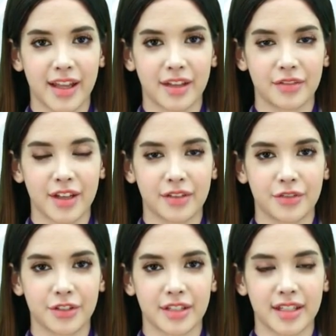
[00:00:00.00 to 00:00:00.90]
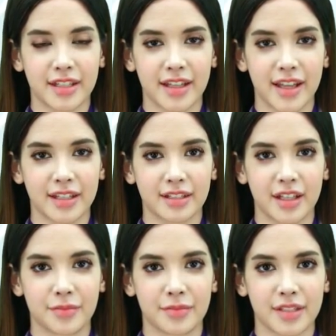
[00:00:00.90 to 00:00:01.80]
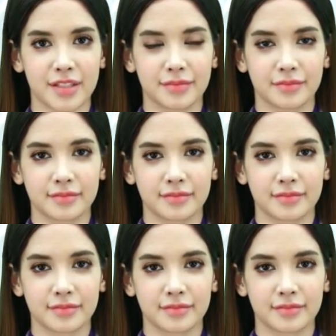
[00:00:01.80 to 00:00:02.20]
health of your teeth and gums.